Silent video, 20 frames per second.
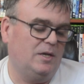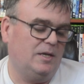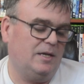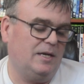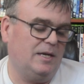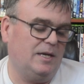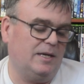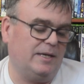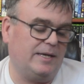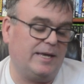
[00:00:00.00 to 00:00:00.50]

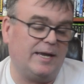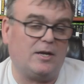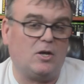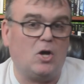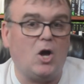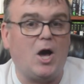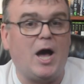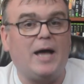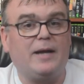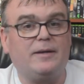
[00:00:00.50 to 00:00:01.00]
uh, get
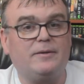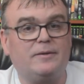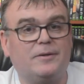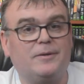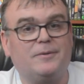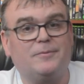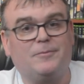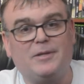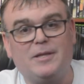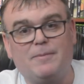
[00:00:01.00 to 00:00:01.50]
caught,
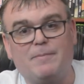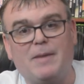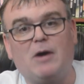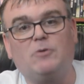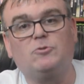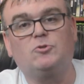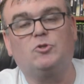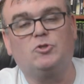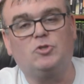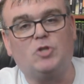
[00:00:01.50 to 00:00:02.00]
uh, when the
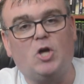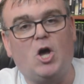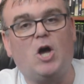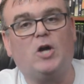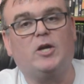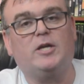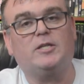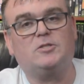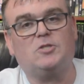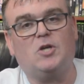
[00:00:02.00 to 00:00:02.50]
mouse or
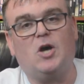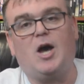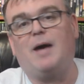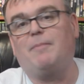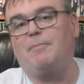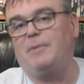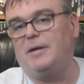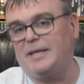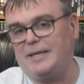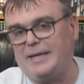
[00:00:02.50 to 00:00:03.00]
dog gets
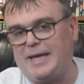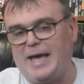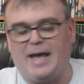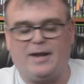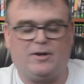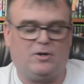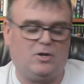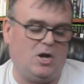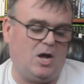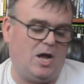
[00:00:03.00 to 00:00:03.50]
caught by the
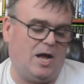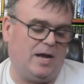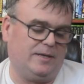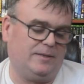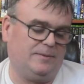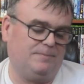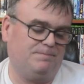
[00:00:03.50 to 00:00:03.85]
cat or hawk.